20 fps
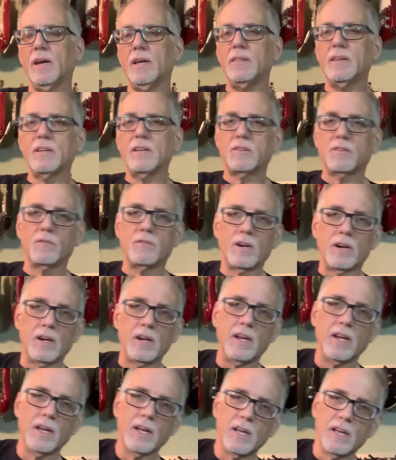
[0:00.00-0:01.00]
And that's a
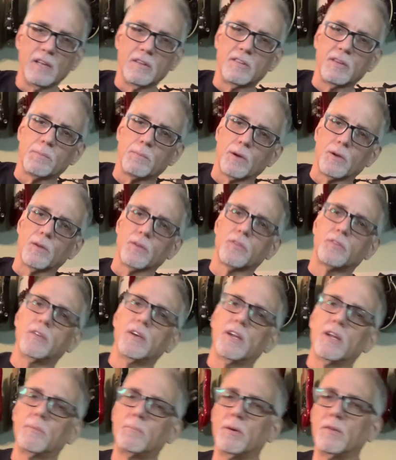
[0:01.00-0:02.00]
very typical
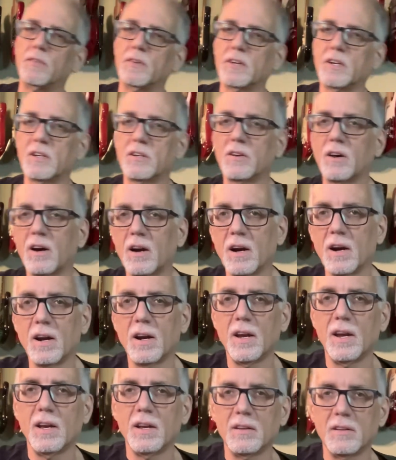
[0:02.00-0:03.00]
setup if a guitar
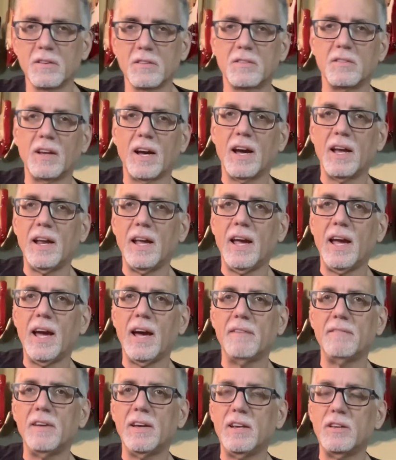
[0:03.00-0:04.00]
does not
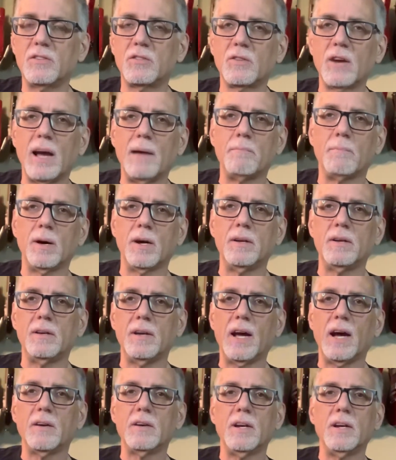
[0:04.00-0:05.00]
have a strap button
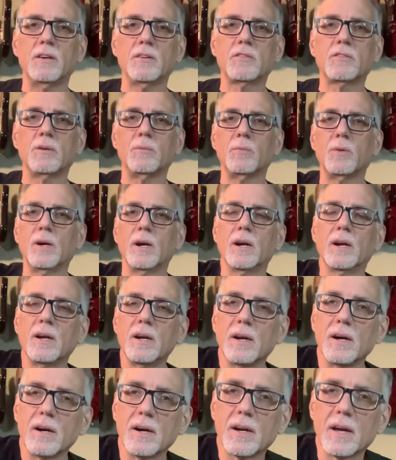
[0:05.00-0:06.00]
down here somewhere,
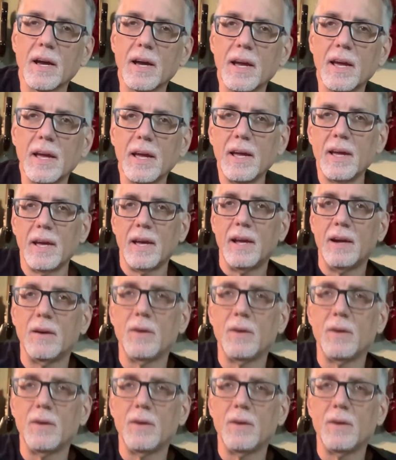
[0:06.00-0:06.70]
okay? And it